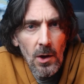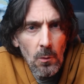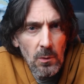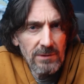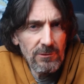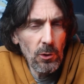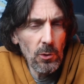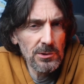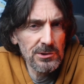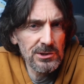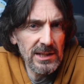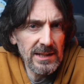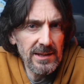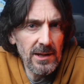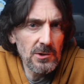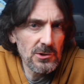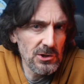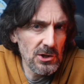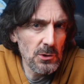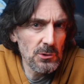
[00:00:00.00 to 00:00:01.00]
We've all seen
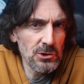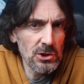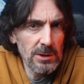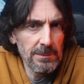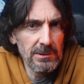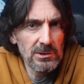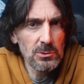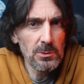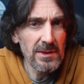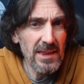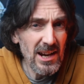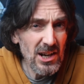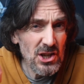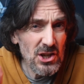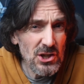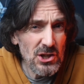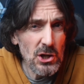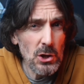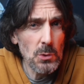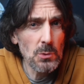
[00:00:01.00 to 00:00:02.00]
those YouTubers with their
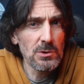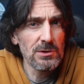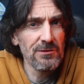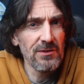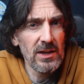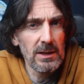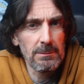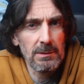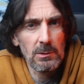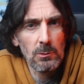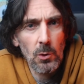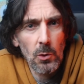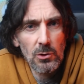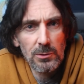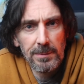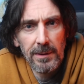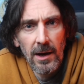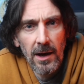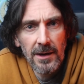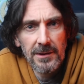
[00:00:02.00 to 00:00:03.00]
huge filament walls
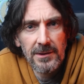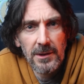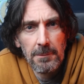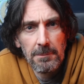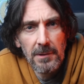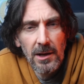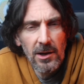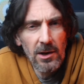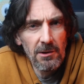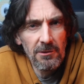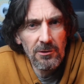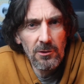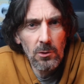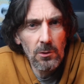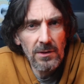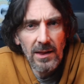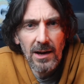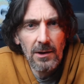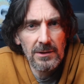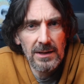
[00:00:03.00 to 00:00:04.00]
behind them, and I thought,
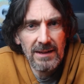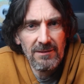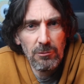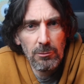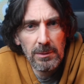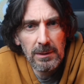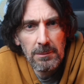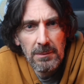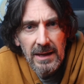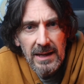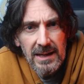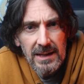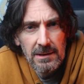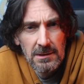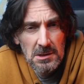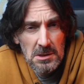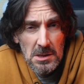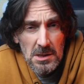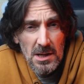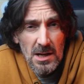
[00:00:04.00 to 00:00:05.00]
that'll never be me.
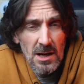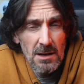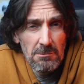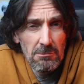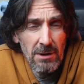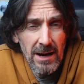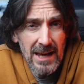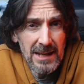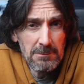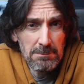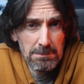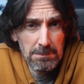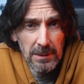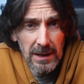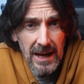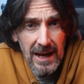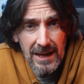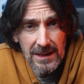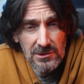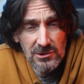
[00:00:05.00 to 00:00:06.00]
Red,
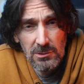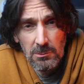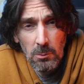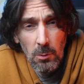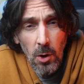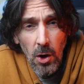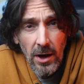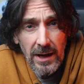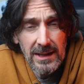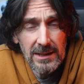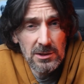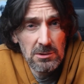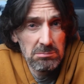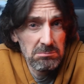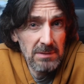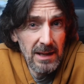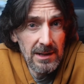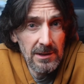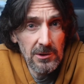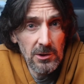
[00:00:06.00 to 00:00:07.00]
blacks and white,
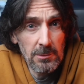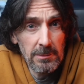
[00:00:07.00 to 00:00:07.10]
that'll do